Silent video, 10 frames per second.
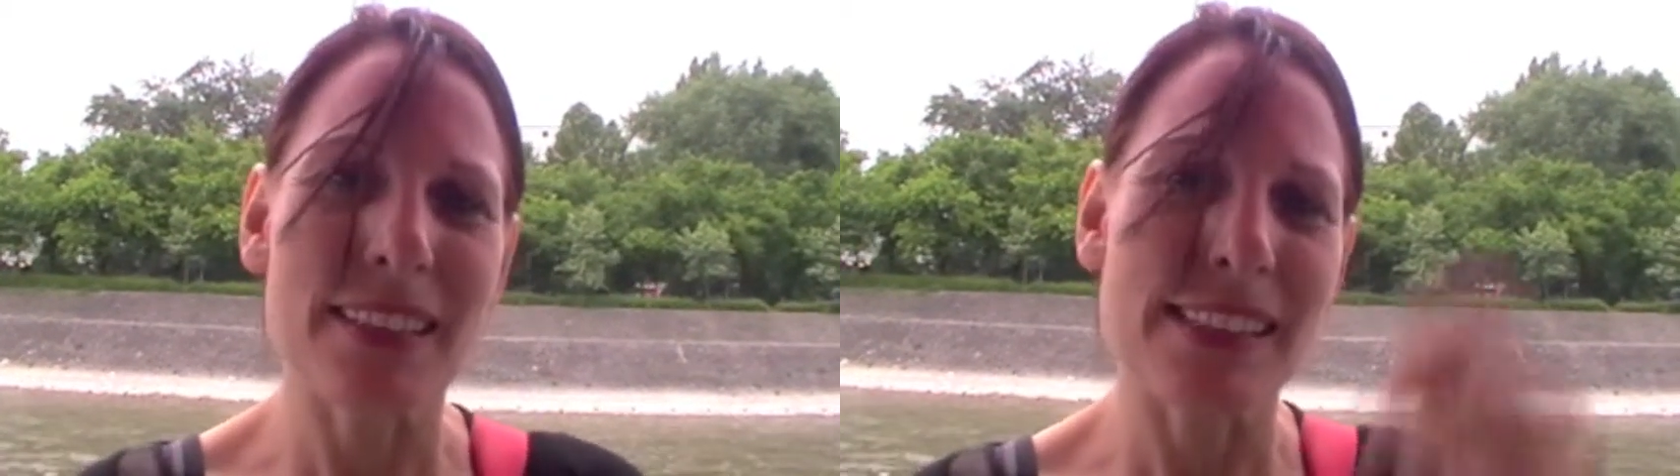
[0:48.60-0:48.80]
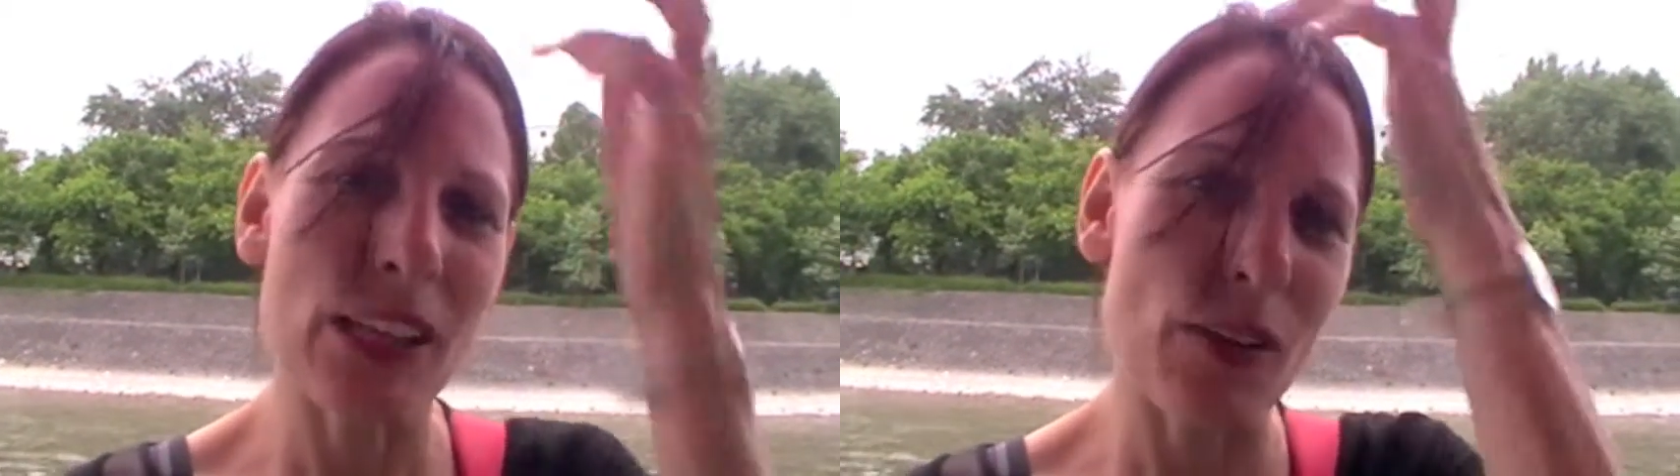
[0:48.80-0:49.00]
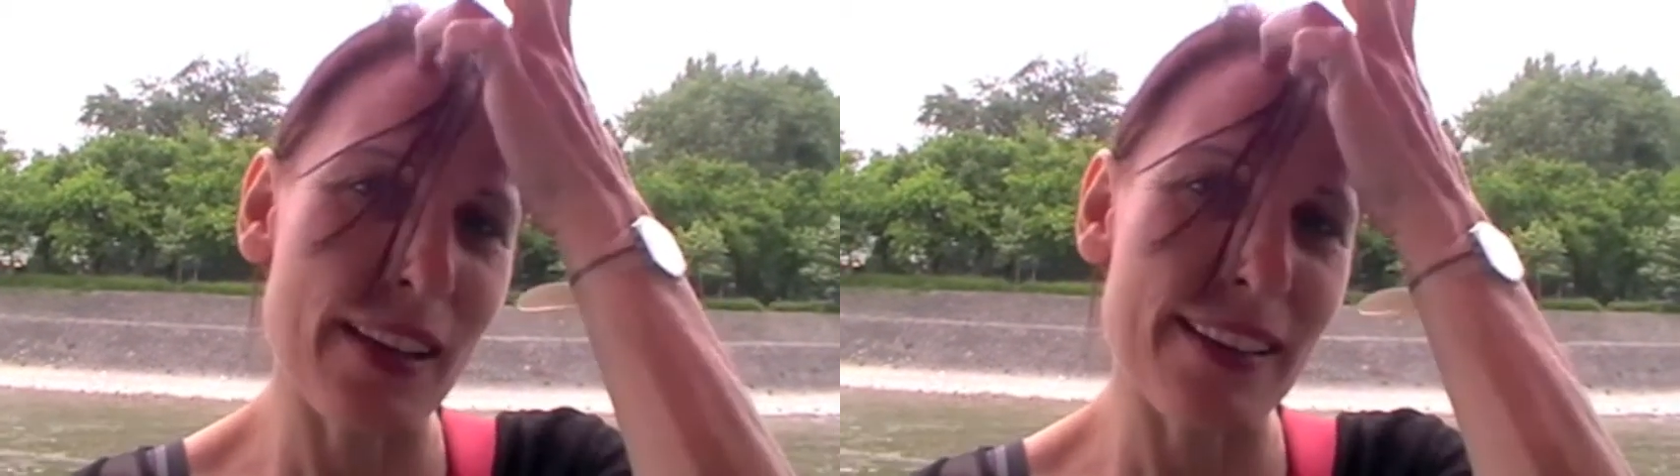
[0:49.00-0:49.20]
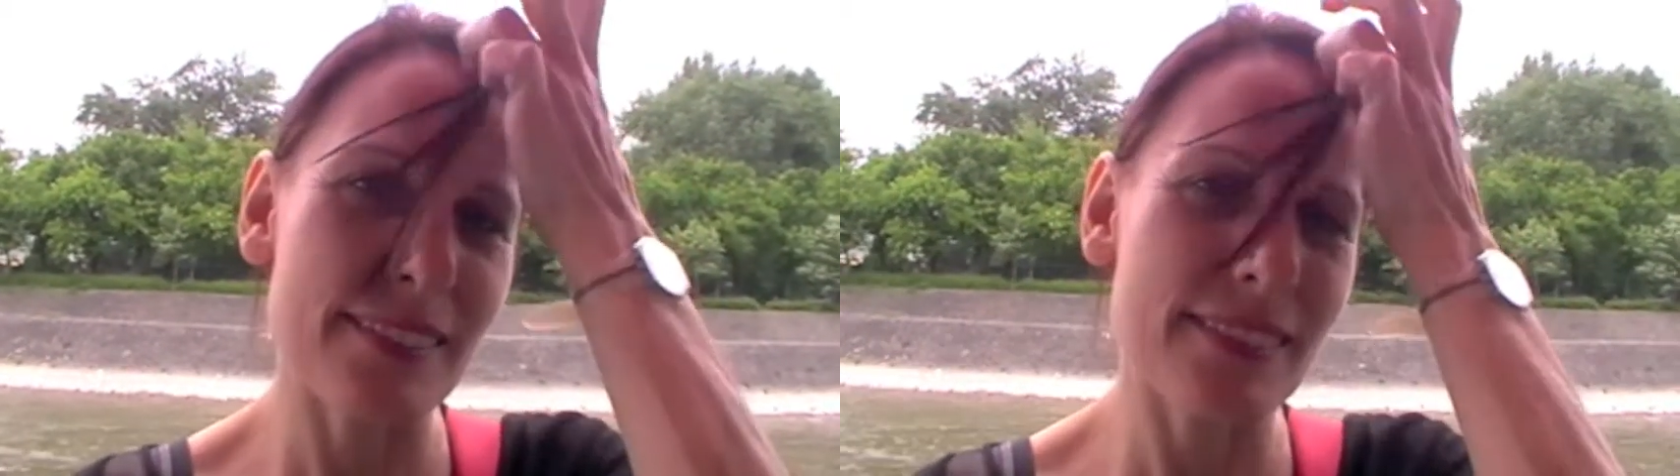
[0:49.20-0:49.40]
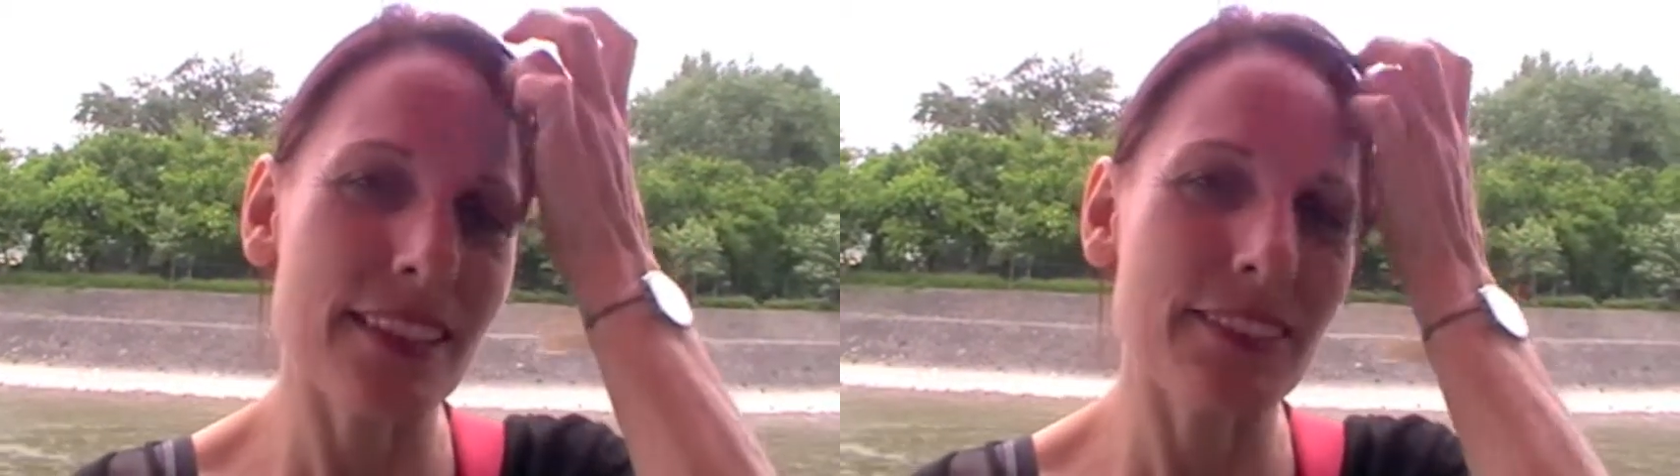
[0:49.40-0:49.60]
So I,
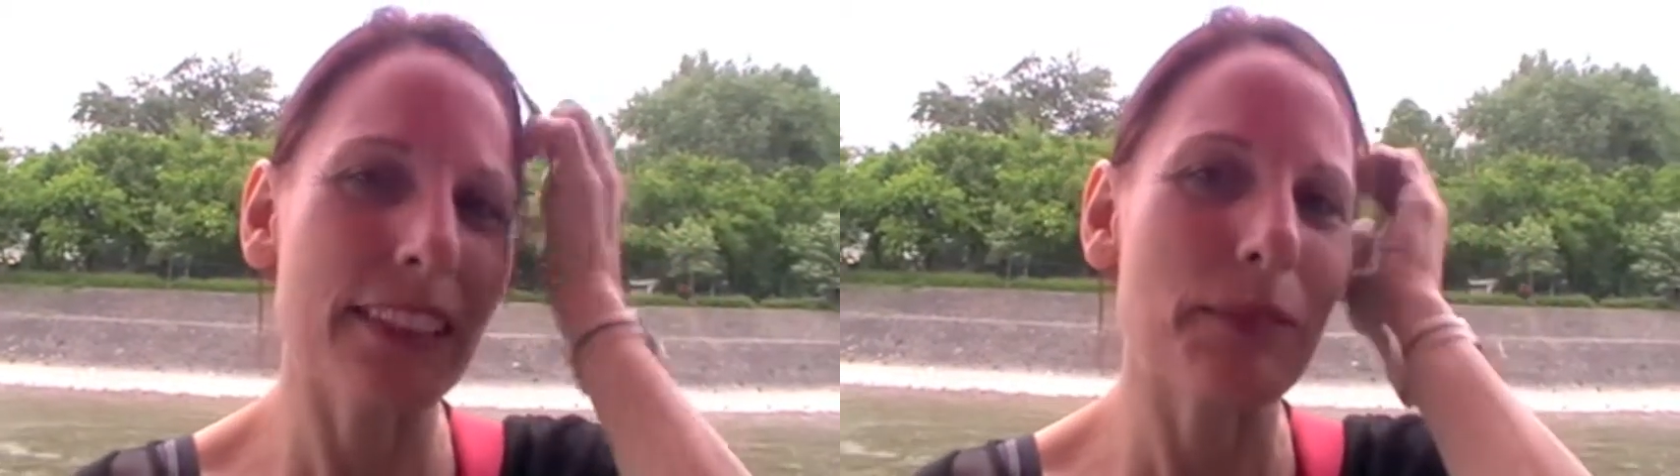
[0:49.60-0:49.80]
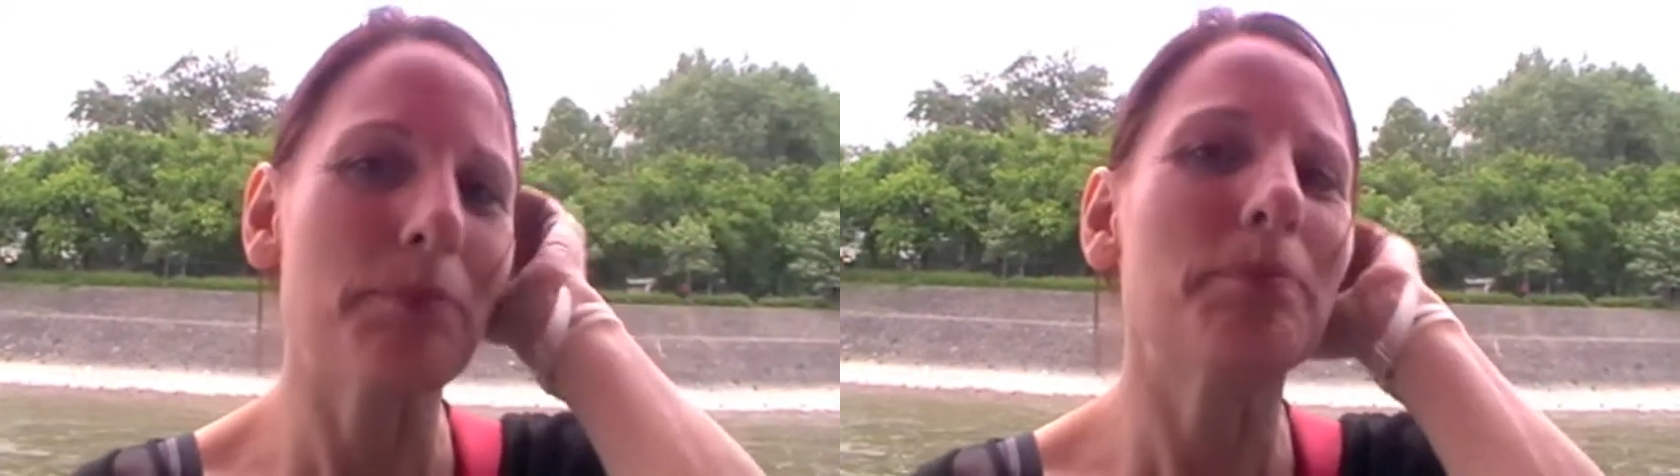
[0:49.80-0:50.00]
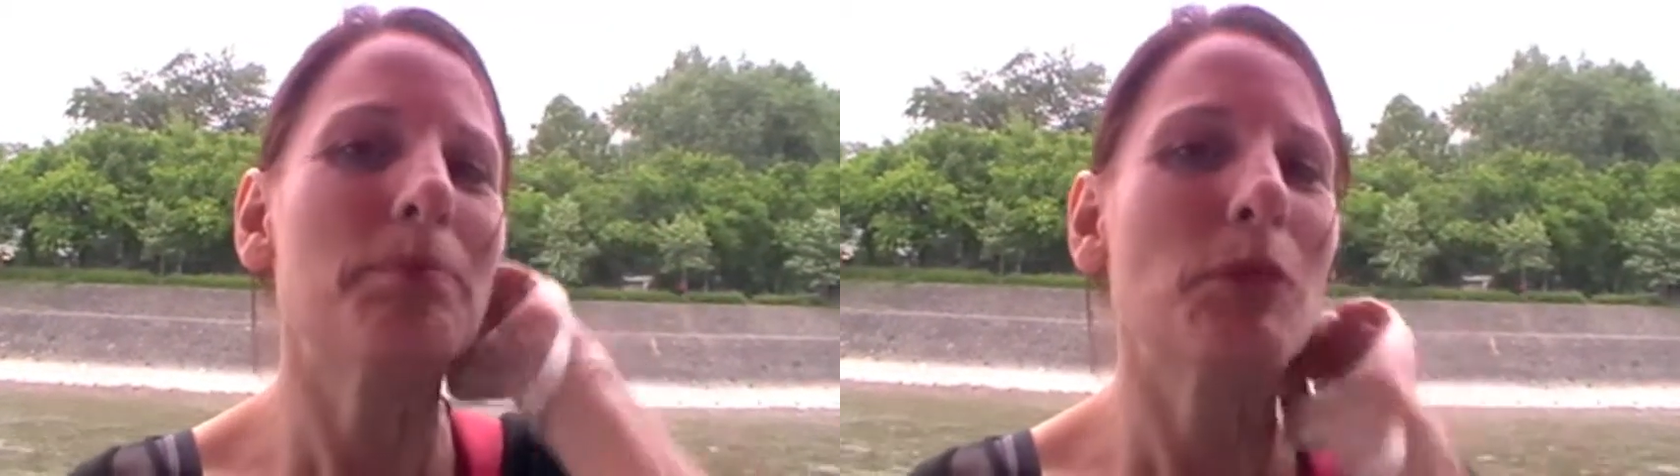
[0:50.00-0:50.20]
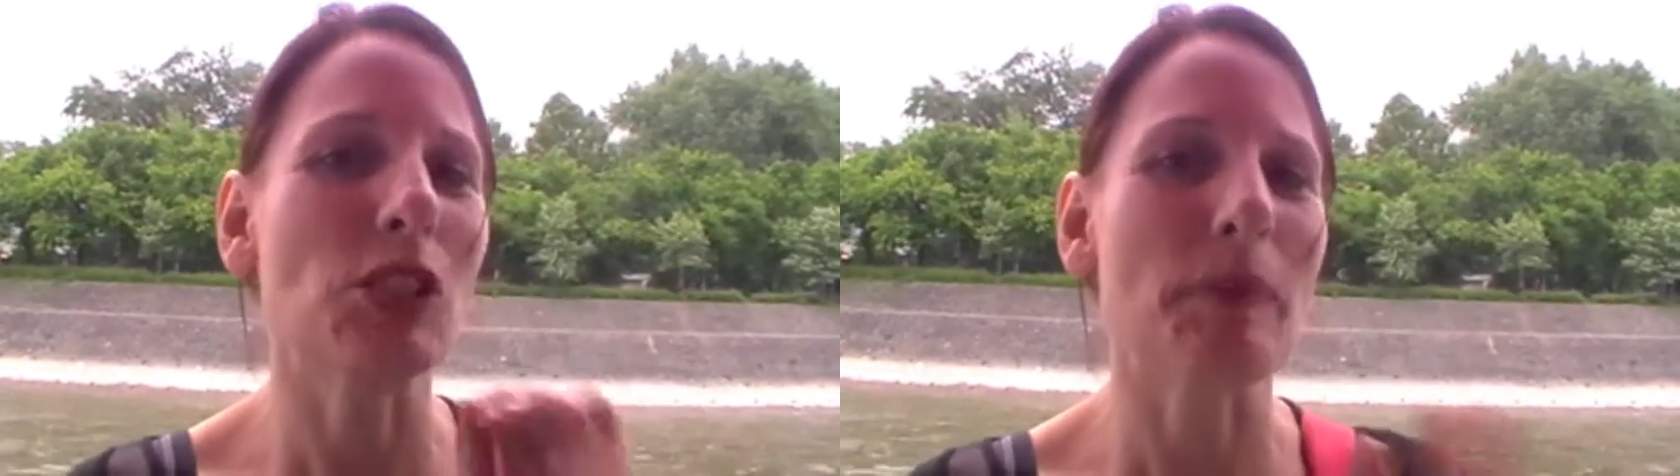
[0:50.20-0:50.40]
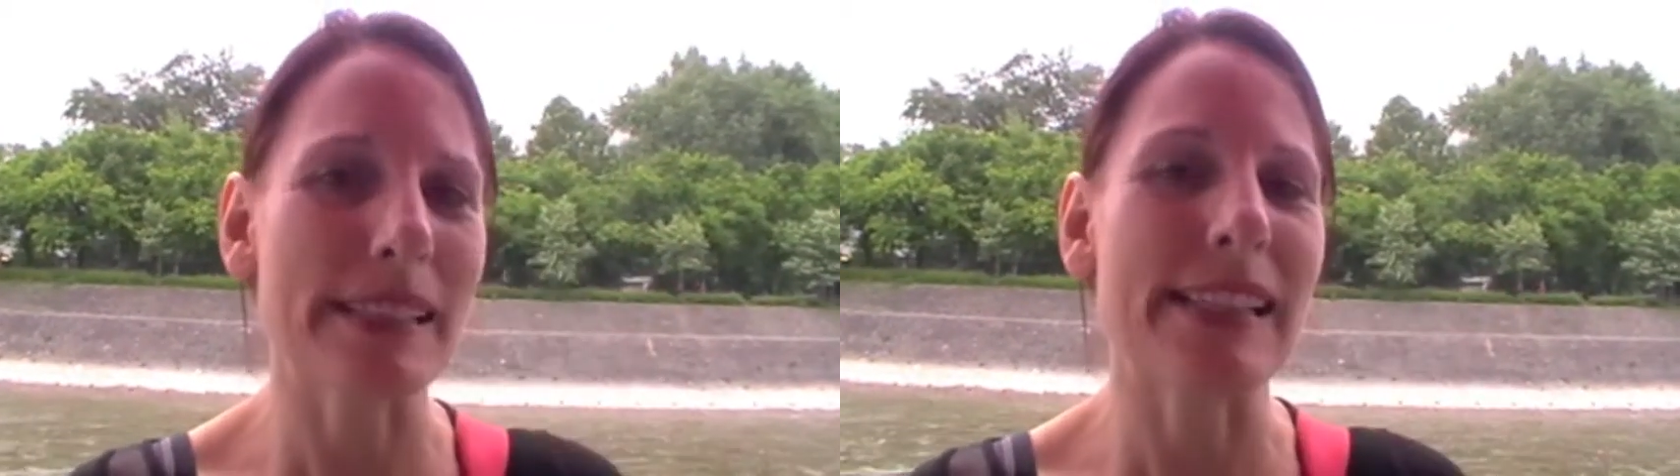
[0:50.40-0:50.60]
I really
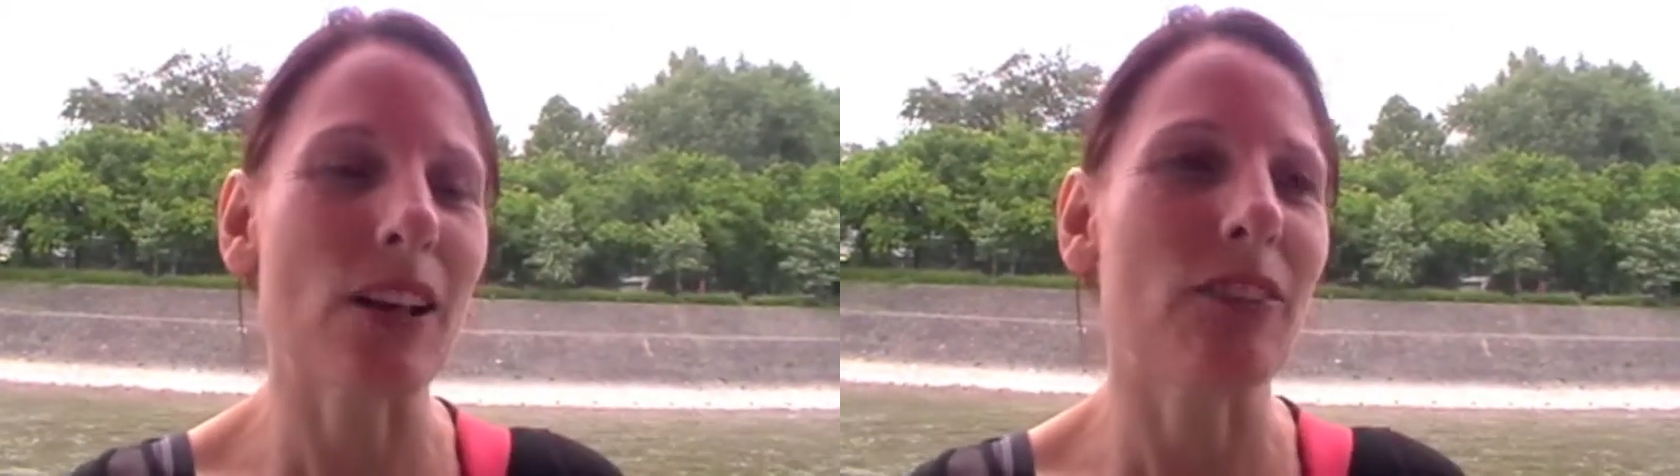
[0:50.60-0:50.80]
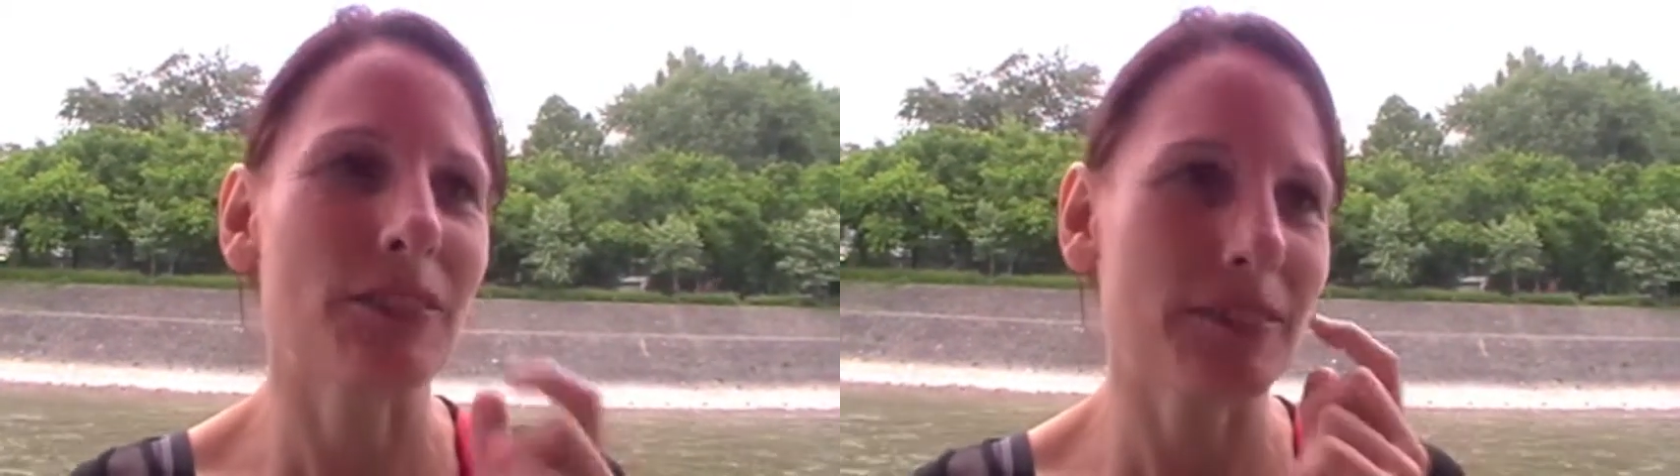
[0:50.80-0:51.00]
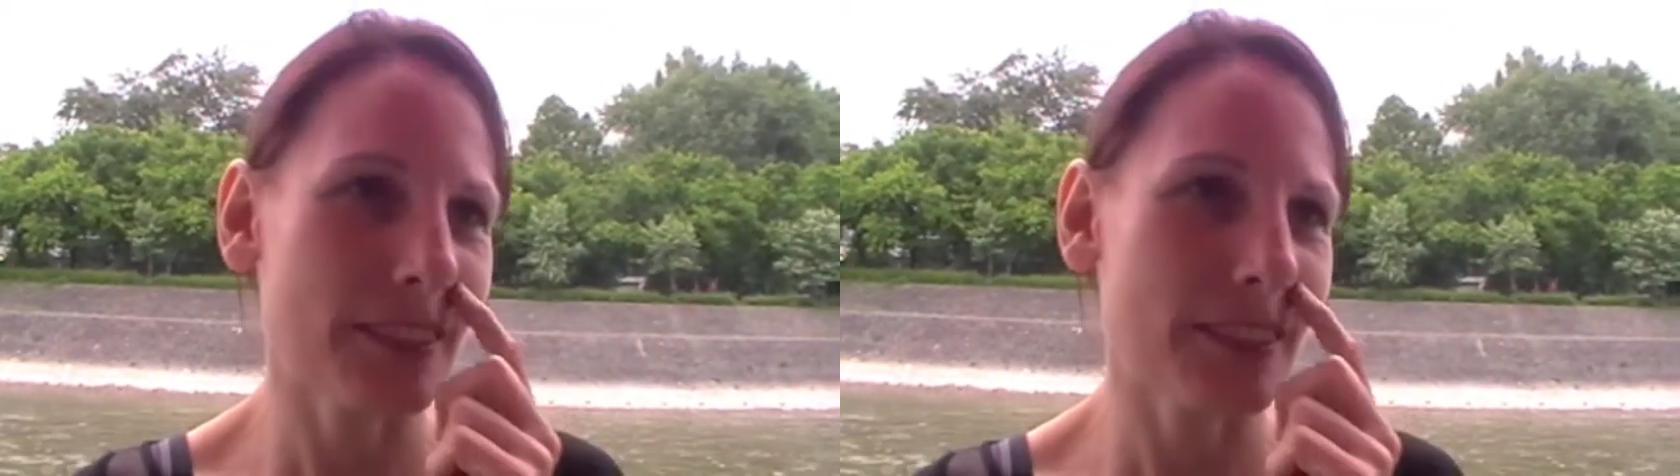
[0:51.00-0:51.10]
pushed myself